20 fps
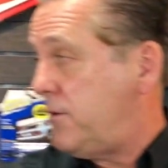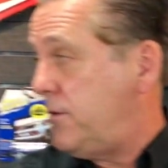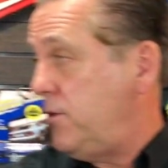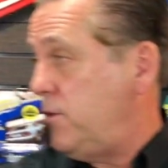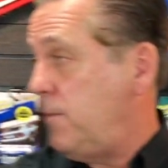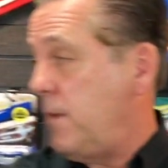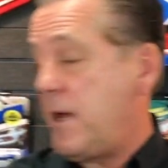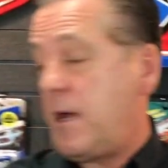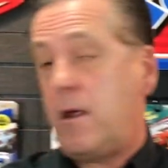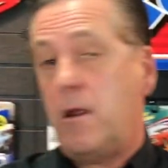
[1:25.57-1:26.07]
2,
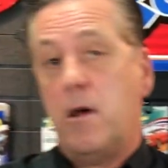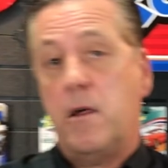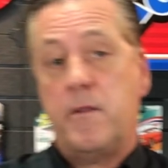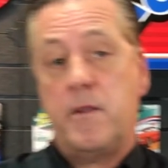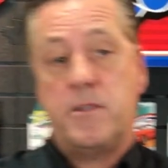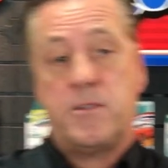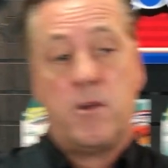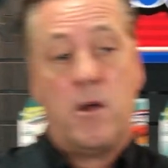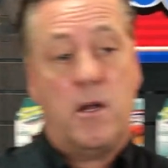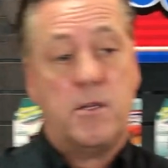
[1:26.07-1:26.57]
making all
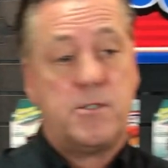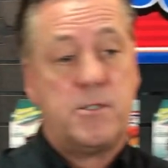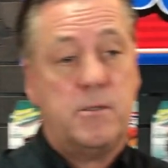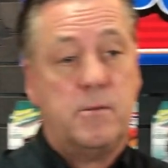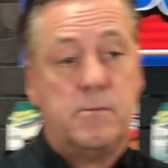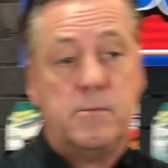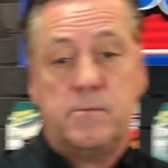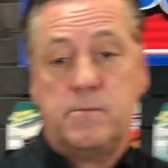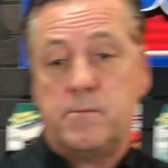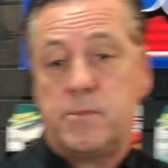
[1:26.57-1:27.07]
these
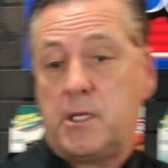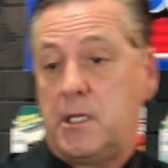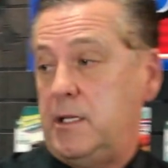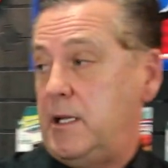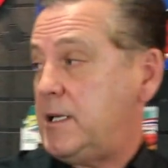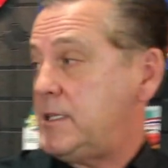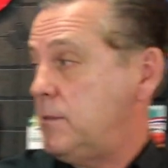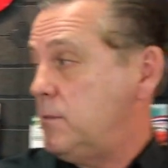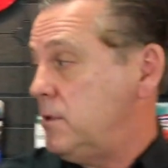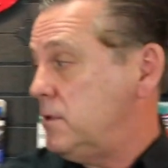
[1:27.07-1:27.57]
awesome
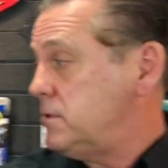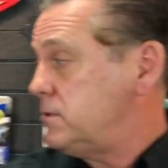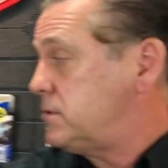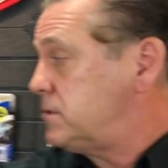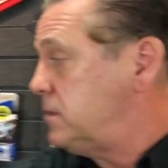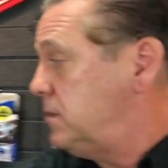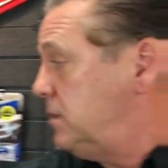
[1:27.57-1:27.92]
collectibles.